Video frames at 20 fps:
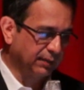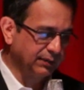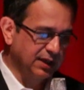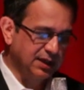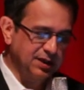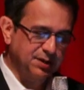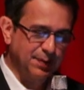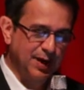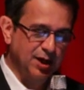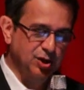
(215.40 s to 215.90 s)

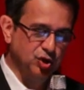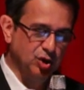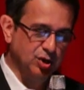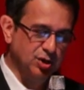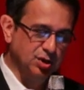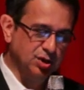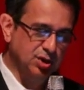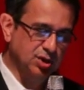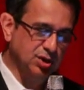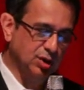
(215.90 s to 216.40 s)
these
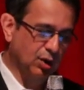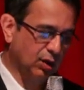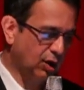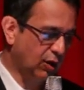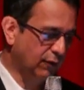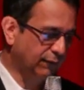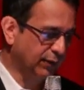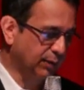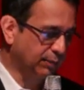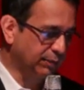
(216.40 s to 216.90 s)
patients
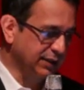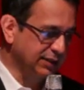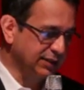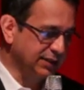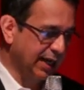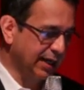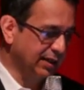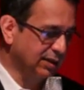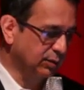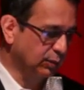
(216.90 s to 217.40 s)
often
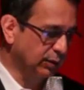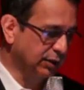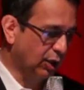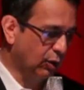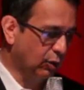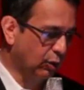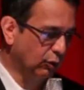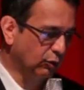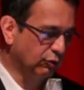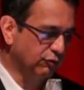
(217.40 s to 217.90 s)
present with a
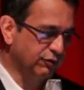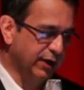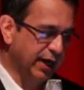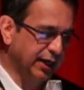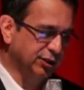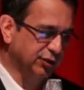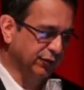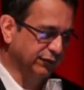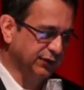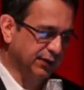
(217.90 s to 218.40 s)
whole
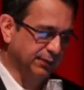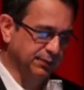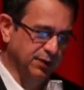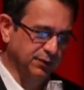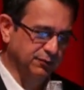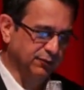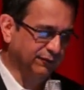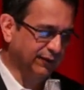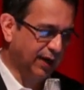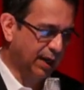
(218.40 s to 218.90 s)
range of
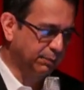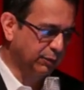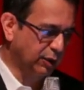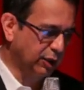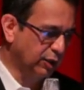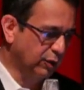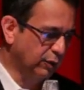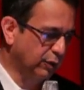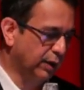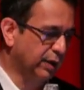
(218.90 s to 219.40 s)
symptoms of upper,
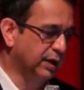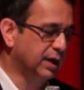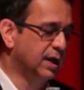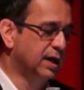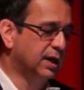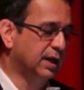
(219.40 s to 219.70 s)
lower